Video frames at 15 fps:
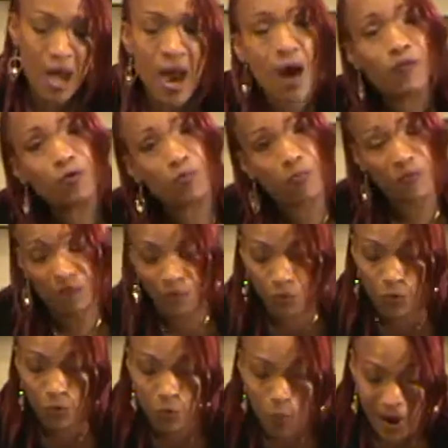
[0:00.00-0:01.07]
I would have
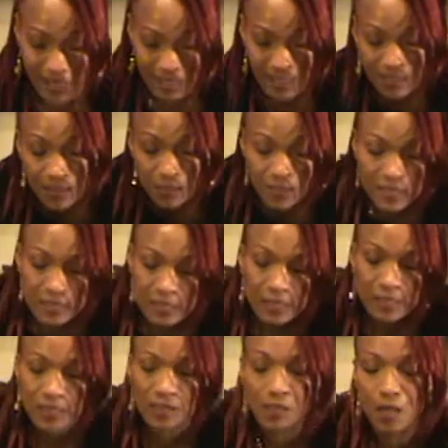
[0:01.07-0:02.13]
preferred white sesame
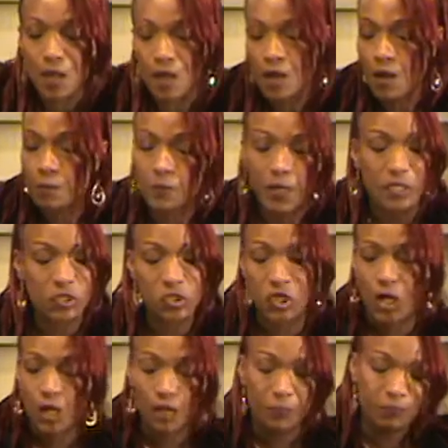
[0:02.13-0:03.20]
seeds, but
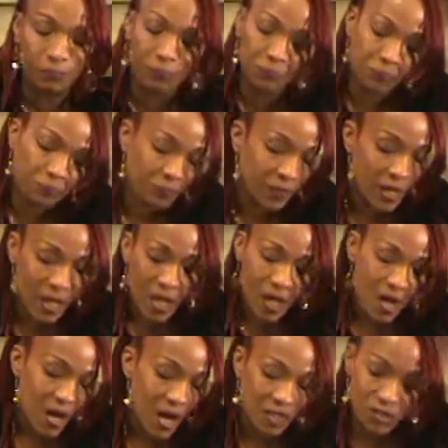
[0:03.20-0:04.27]

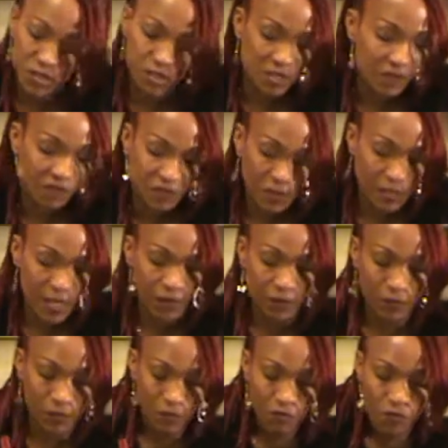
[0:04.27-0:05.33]
I just didn't feel like
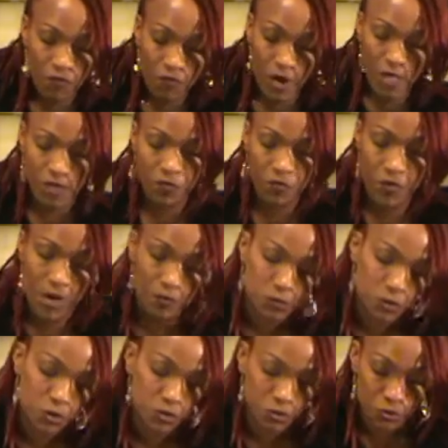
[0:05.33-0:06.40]
running around the
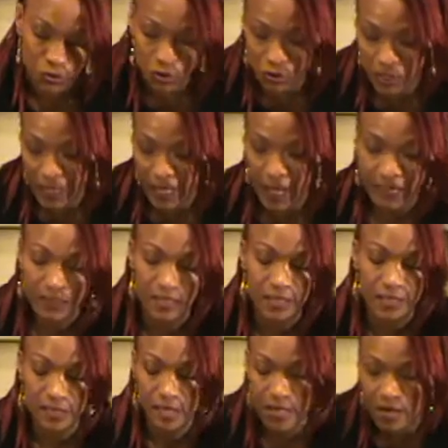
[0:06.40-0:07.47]
stores today. I
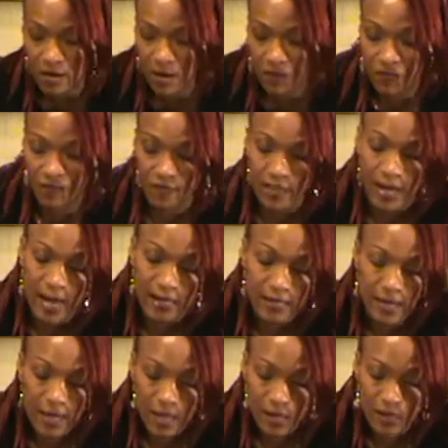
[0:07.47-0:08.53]
did enough of that
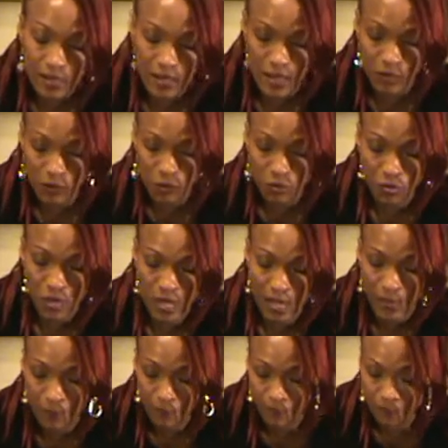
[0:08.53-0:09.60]
yesterday.